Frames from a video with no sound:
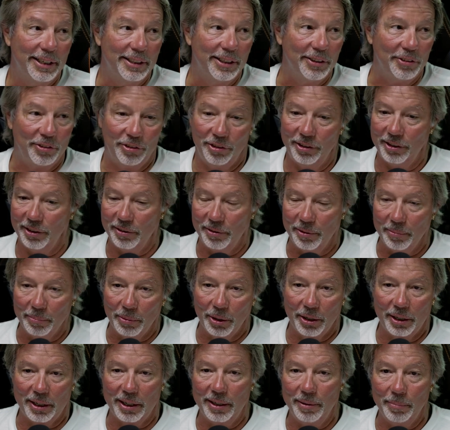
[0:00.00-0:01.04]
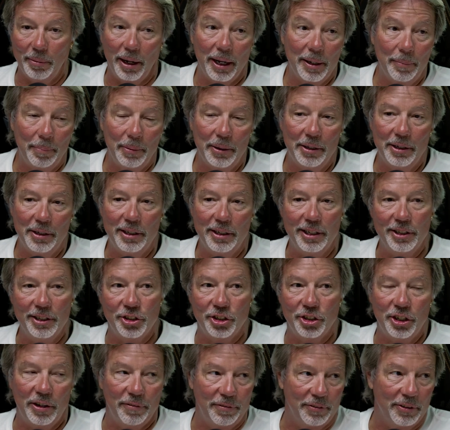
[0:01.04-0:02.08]
The market, in my opinion, it's
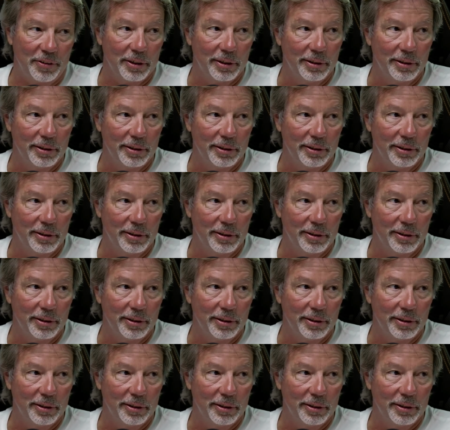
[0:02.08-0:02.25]
shifted.